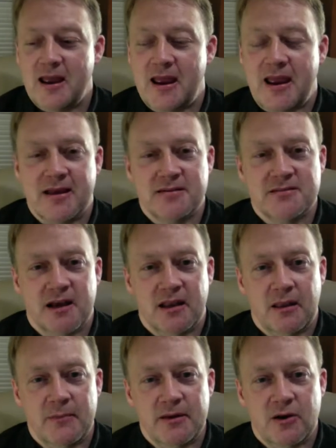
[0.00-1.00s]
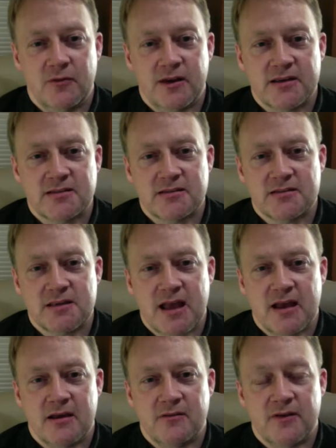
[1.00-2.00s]
and let me know if you guys
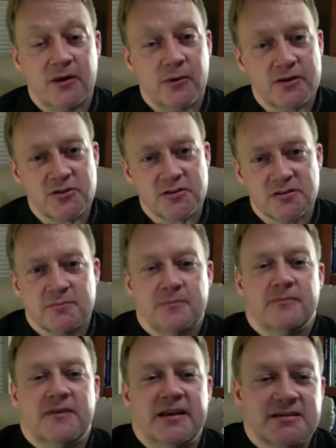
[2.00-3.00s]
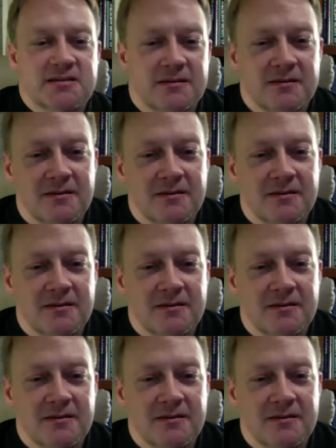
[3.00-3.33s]
have any questions. Thanks.